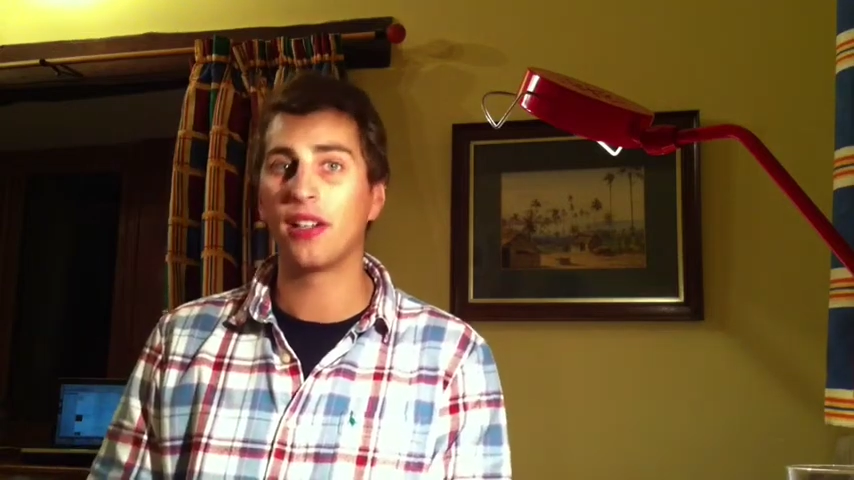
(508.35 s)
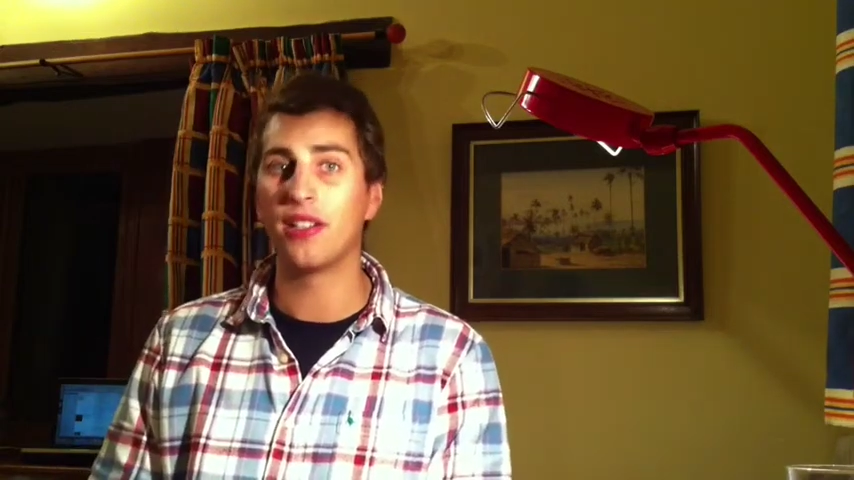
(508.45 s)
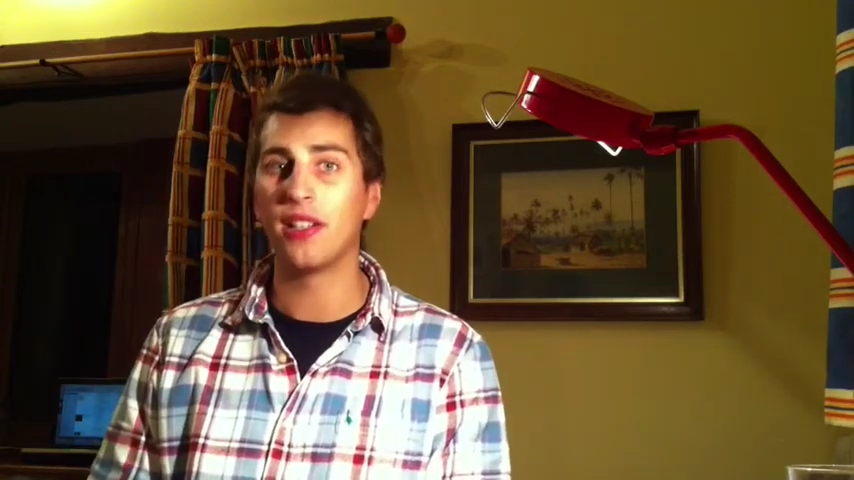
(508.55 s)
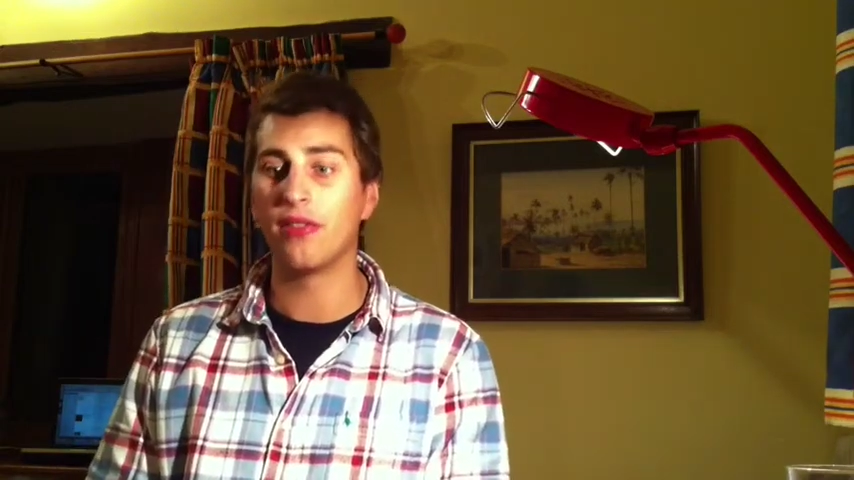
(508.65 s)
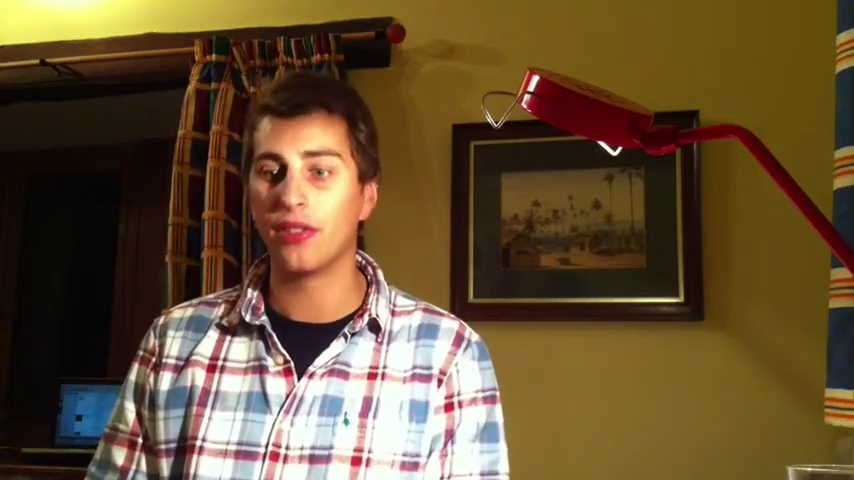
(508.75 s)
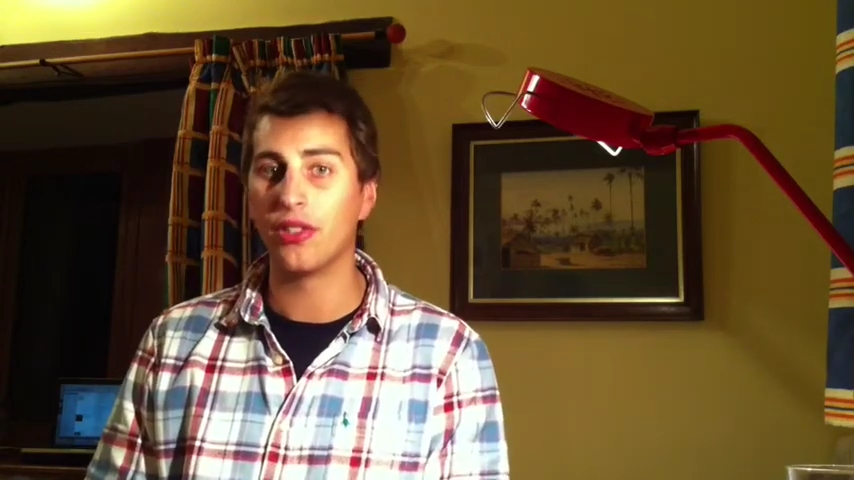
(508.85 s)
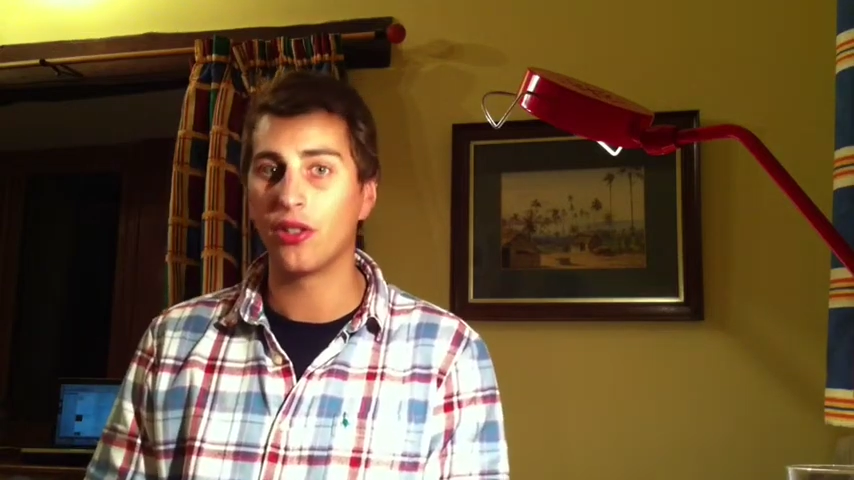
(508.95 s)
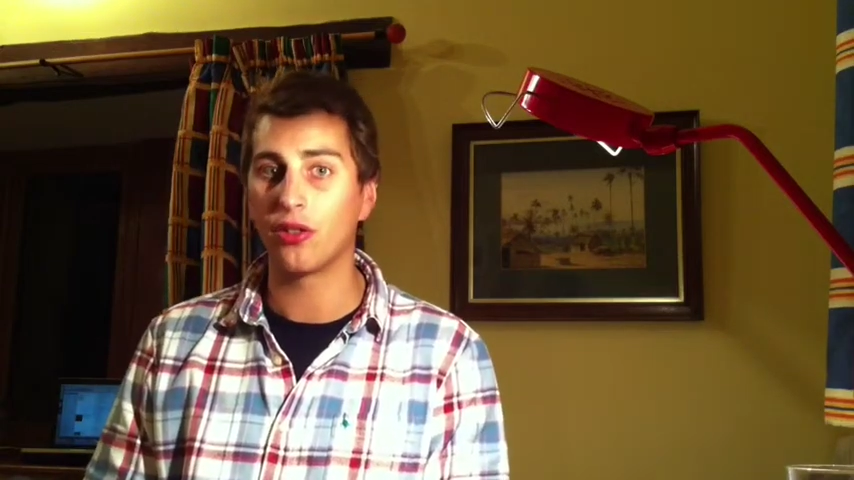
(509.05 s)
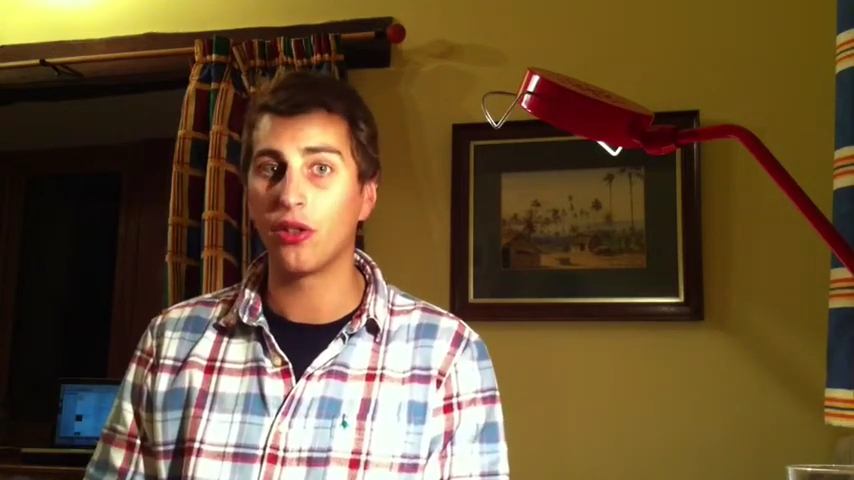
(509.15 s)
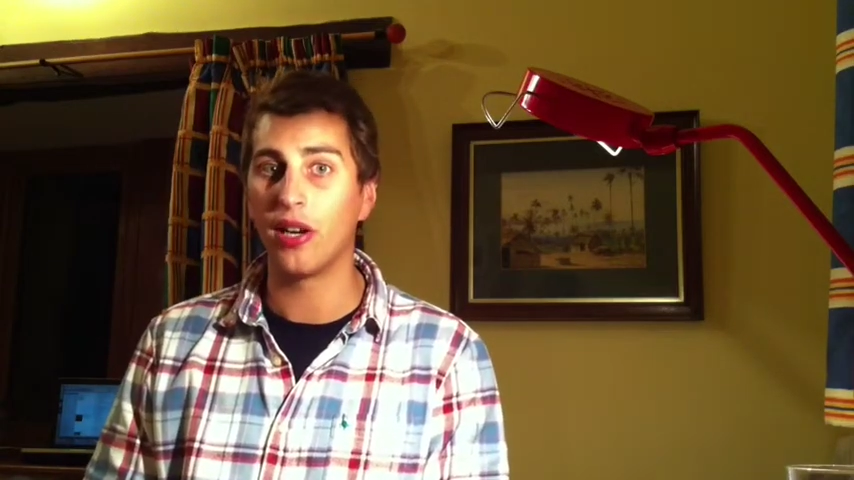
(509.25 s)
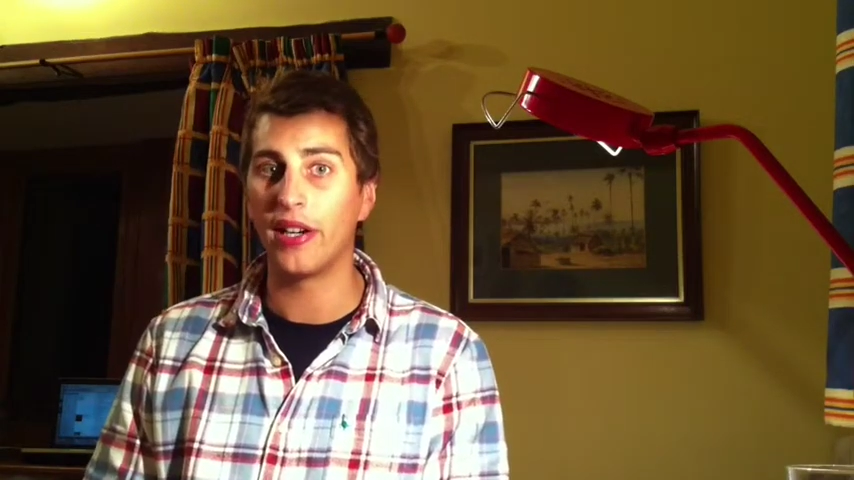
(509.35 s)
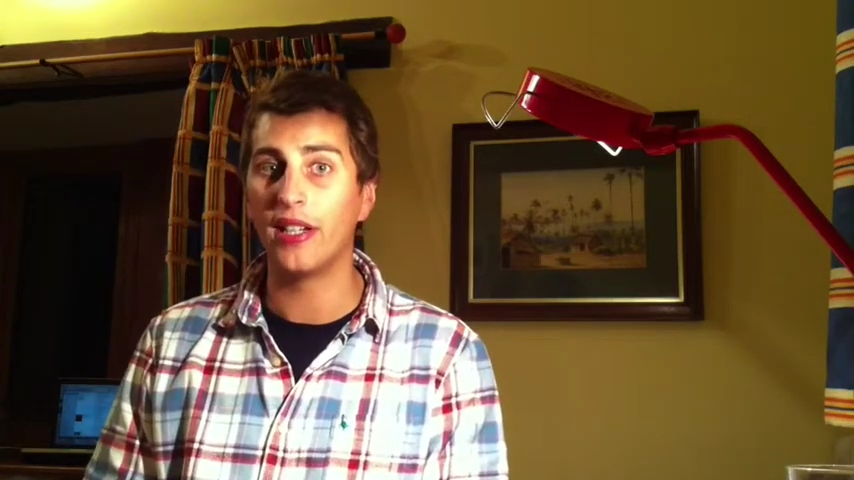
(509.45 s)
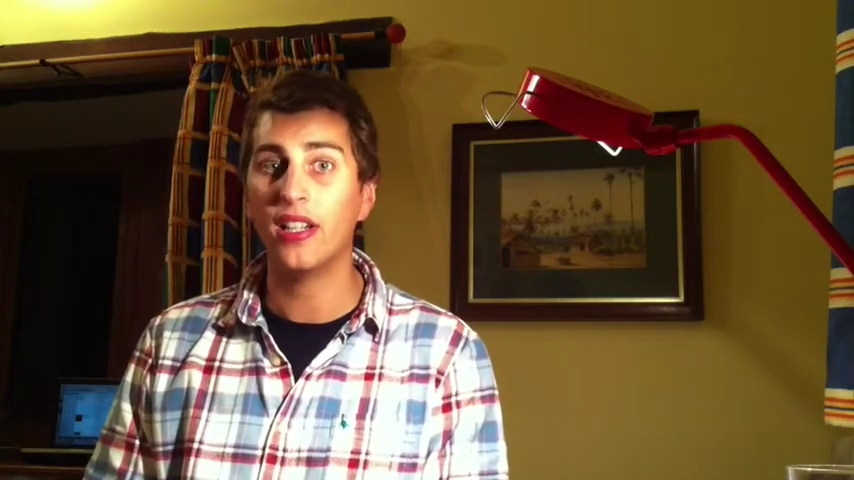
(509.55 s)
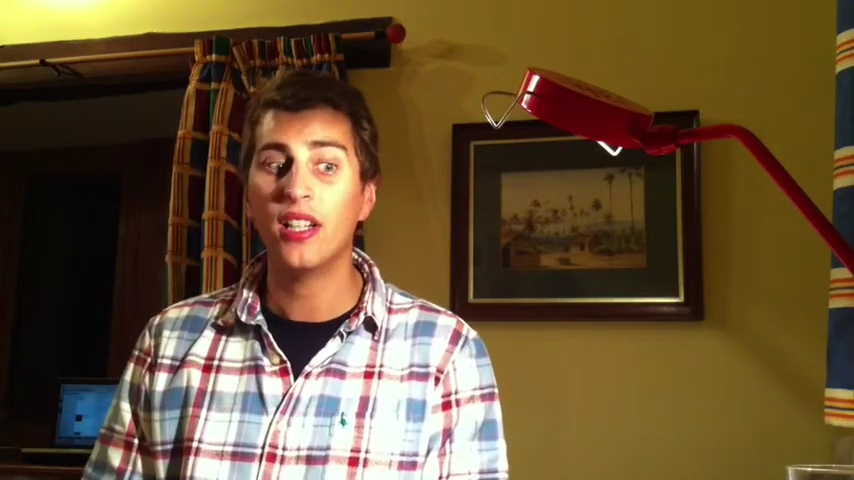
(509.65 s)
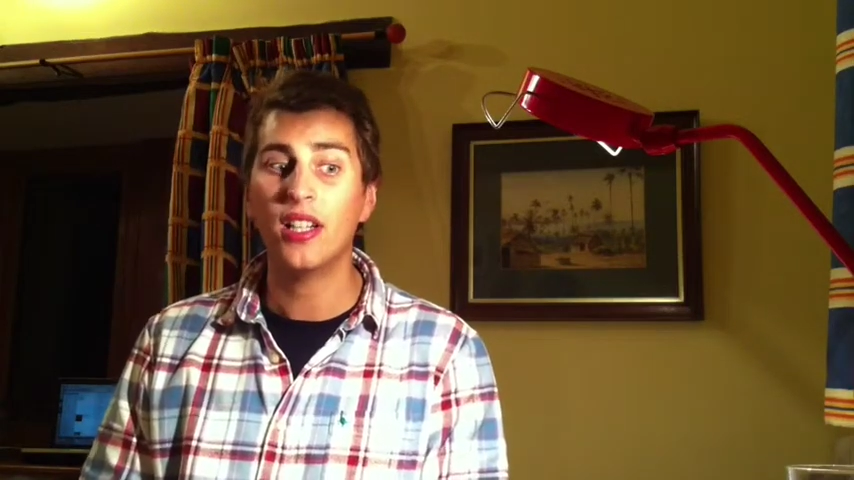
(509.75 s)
it can deliver is not great.